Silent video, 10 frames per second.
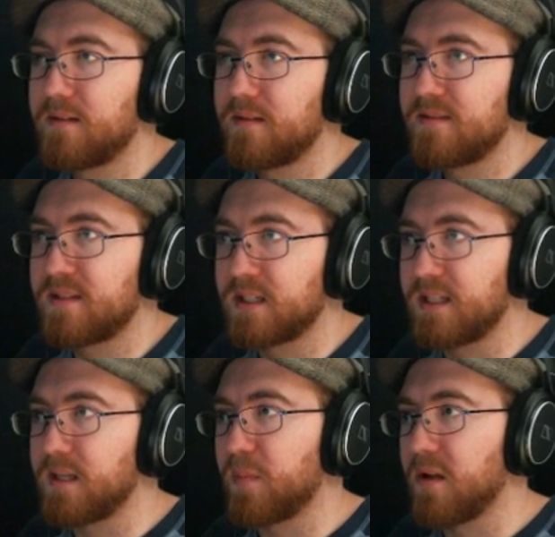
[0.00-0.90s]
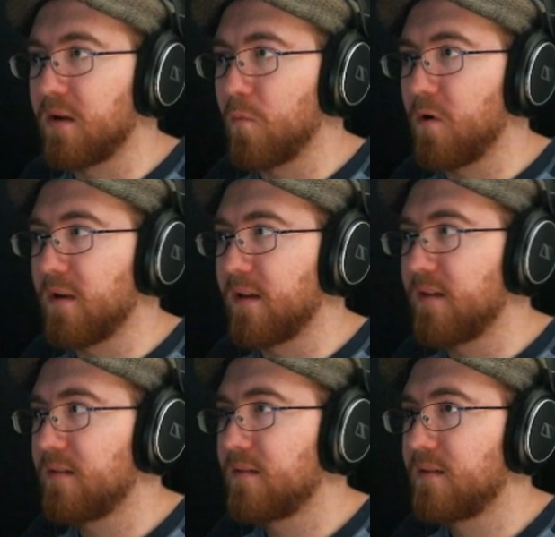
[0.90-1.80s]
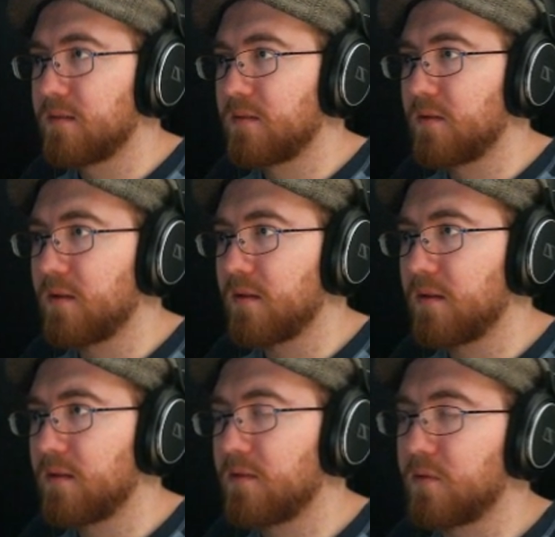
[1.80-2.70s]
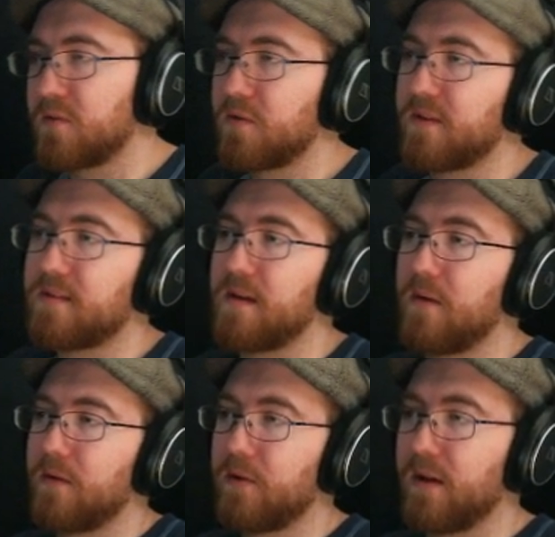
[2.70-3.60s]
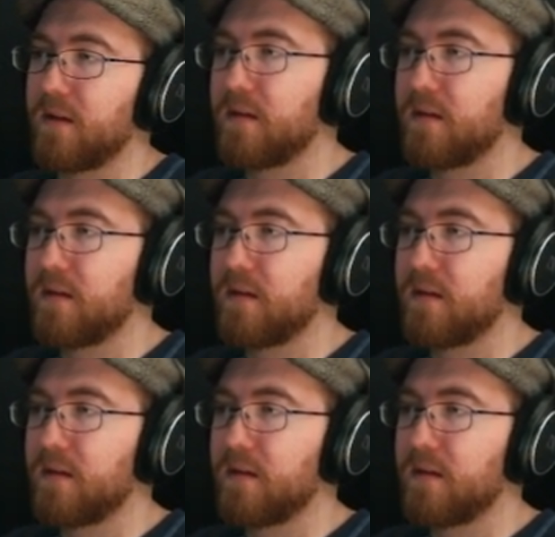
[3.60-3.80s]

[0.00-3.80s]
Sleep, young one. Okay, so stressed out. Okay.